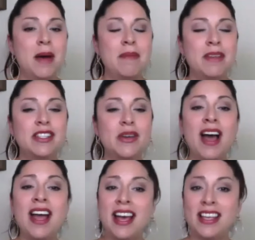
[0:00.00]
So
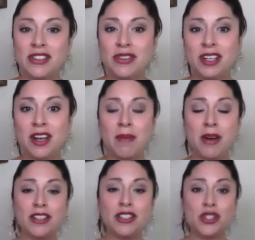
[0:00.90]
I asked her to come
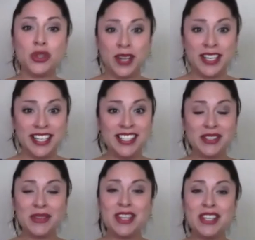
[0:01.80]
on and join us
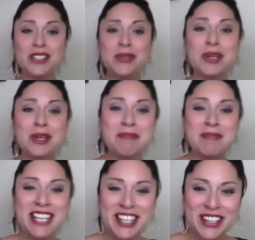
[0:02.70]
so that you could
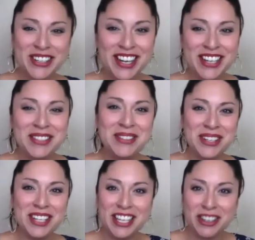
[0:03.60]
meet her and you
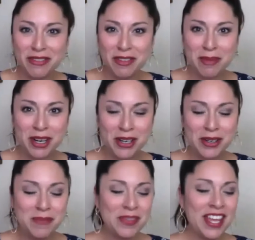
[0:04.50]
could hear from
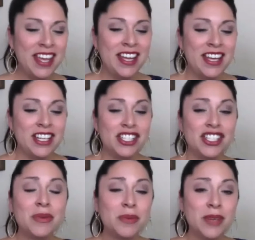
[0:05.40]
her.
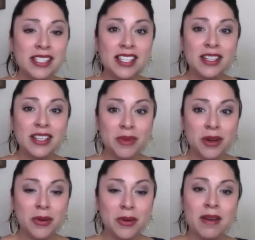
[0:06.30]
She recently
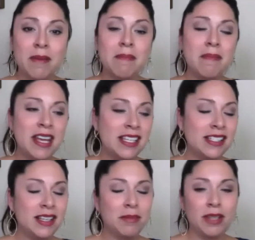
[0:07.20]
wrote an
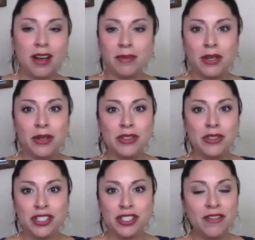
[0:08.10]
amazing blog
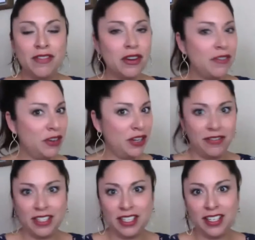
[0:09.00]
post. She's very, very
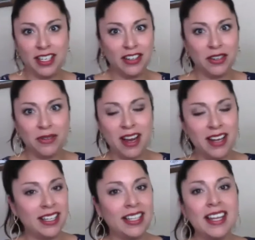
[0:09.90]
gifted in her writing.